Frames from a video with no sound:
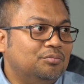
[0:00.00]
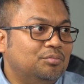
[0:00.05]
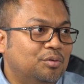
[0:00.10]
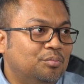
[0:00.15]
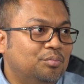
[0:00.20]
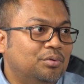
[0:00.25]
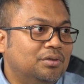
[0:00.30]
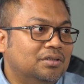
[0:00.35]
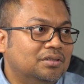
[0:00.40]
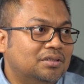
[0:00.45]

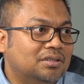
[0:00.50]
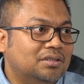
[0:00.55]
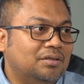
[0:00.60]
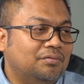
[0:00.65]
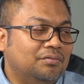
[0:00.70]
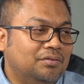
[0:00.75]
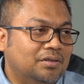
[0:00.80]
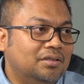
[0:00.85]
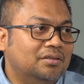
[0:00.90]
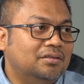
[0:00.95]
people is
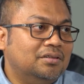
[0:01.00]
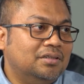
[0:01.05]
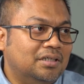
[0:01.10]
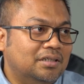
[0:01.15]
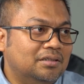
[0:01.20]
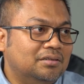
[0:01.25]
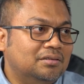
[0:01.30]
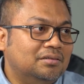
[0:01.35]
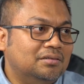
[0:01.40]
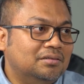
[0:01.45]

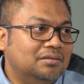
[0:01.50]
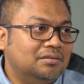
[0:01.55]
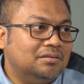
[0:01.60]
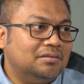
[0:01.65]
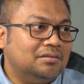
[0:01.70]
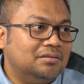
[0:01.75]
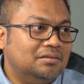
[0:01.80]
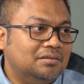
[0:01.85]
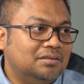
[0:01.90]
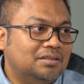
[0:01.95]

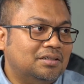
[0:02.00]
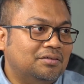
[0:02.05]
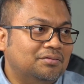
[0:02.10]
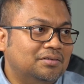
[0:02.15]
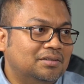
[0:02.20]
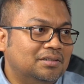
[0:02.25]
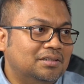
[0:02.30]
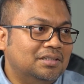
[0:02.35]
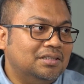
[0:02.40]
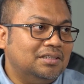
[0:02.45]

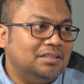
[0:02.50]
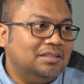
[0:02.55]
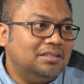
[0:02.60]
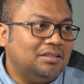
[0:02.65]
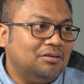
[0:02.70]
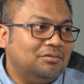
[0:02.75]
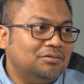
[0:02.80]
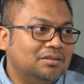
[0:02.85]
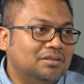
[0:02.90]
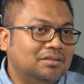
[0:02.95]

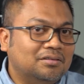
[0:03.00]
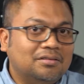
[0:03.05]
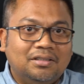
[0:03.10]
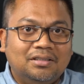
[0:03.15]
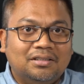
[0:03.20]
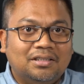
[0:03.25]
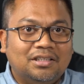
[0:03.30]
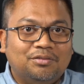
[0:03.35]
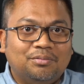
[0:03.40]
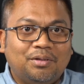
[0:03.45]
770,000,
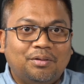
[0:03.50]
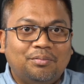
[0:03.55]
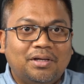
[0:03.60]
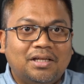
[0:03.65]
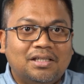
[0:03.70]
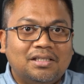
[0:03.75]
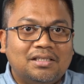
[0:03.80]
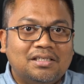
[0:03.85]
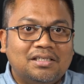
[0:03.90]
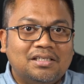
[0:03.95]
right? That's my
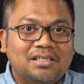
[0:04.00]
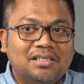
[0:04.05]
maths.